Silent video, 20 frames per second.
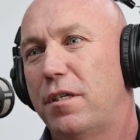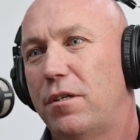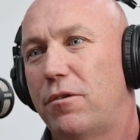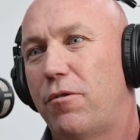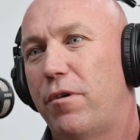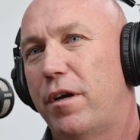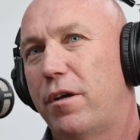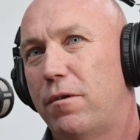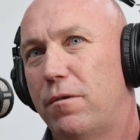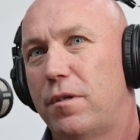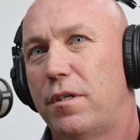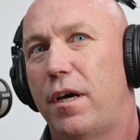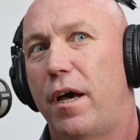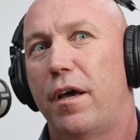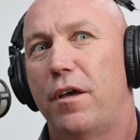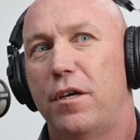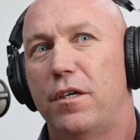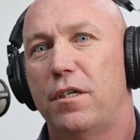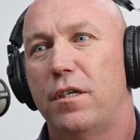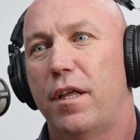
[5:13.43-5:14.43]
is critical. So
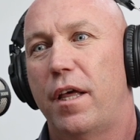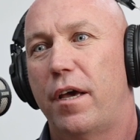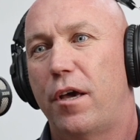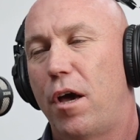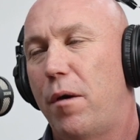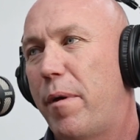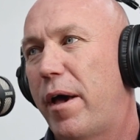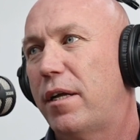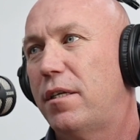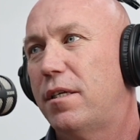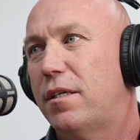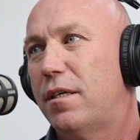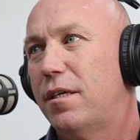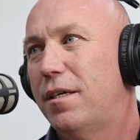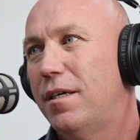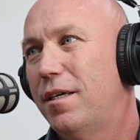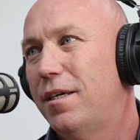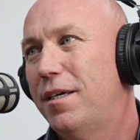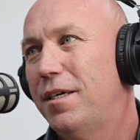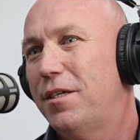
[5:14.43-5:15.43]
usually they go back to
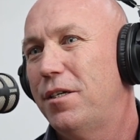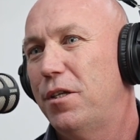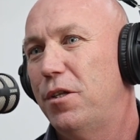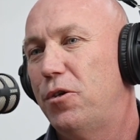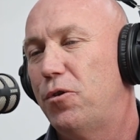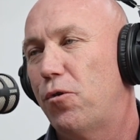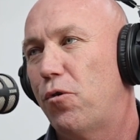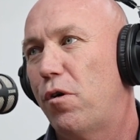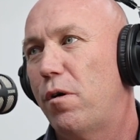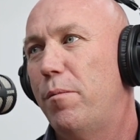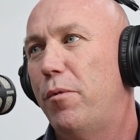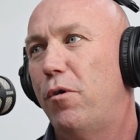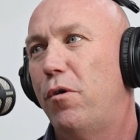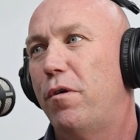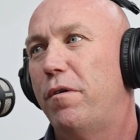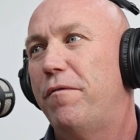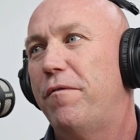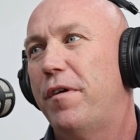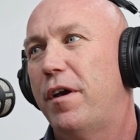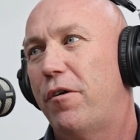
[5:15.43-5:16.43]
the drawing
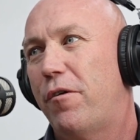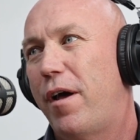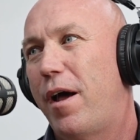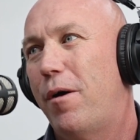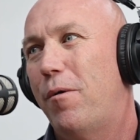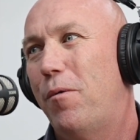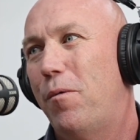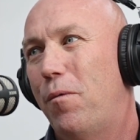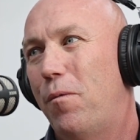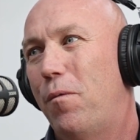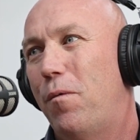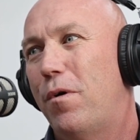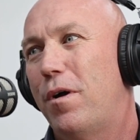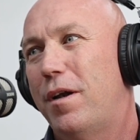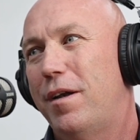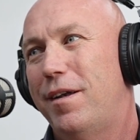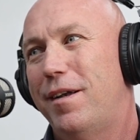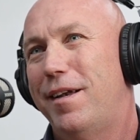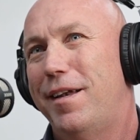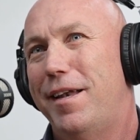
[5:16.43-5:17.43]
board, figure out
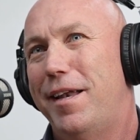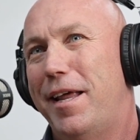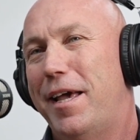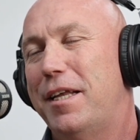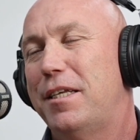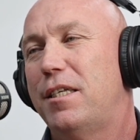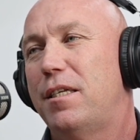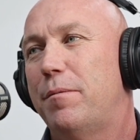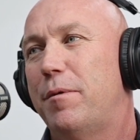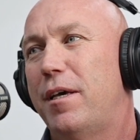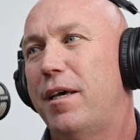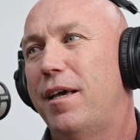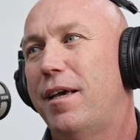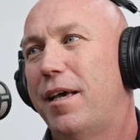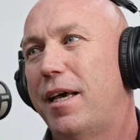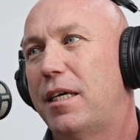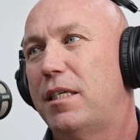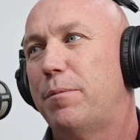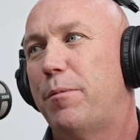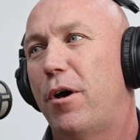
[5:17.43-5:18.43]
what needs to be
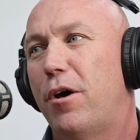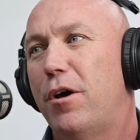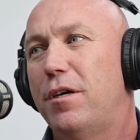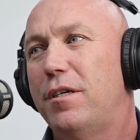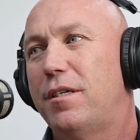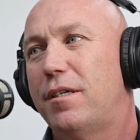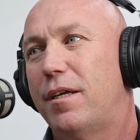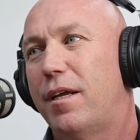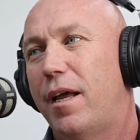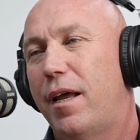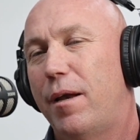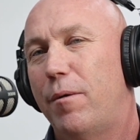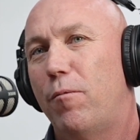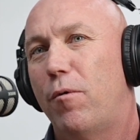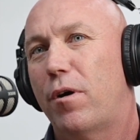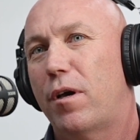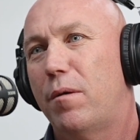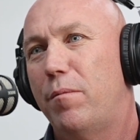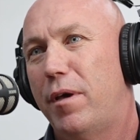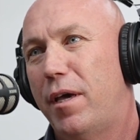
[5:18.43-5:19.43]
exposed and
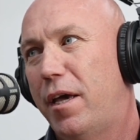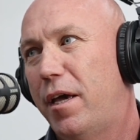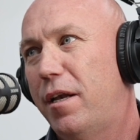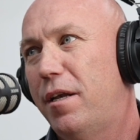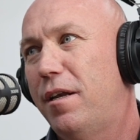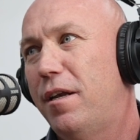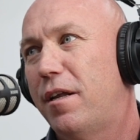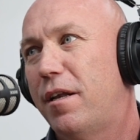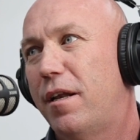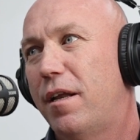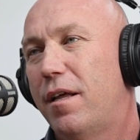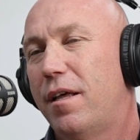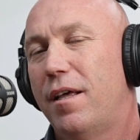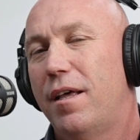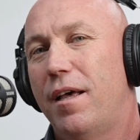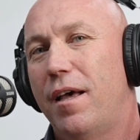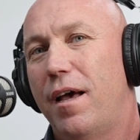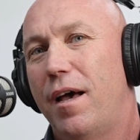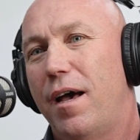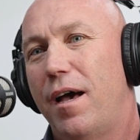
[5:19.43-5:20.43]
what can be hidden. And
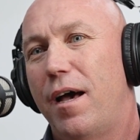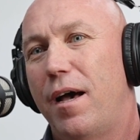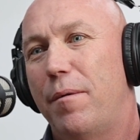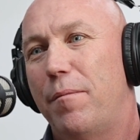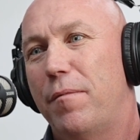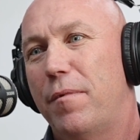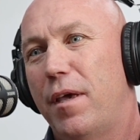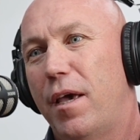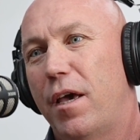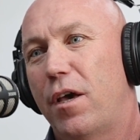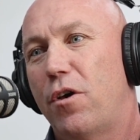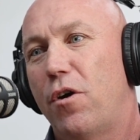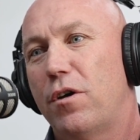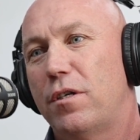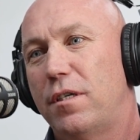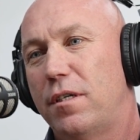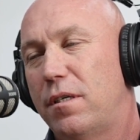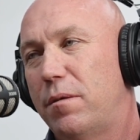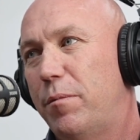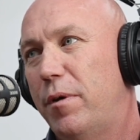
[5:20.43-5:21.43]

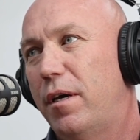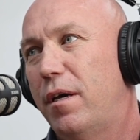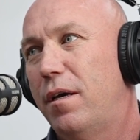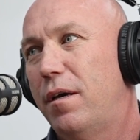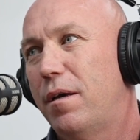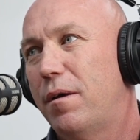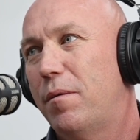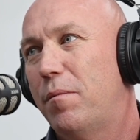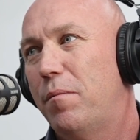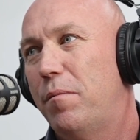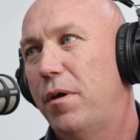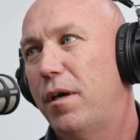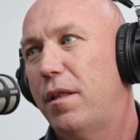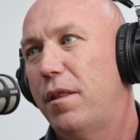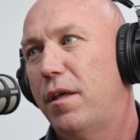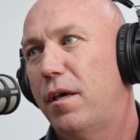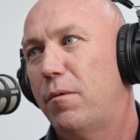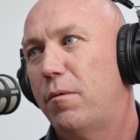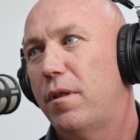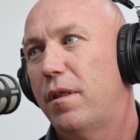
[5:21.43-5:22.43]
cost is a big
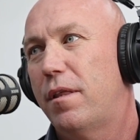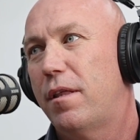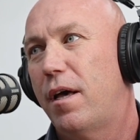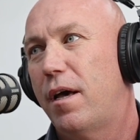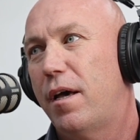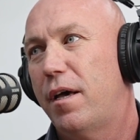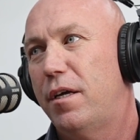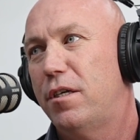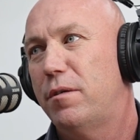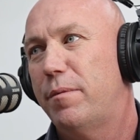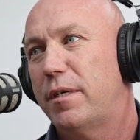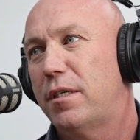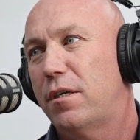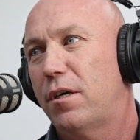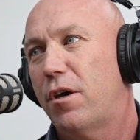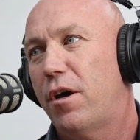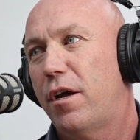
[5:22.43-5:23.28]
intumescent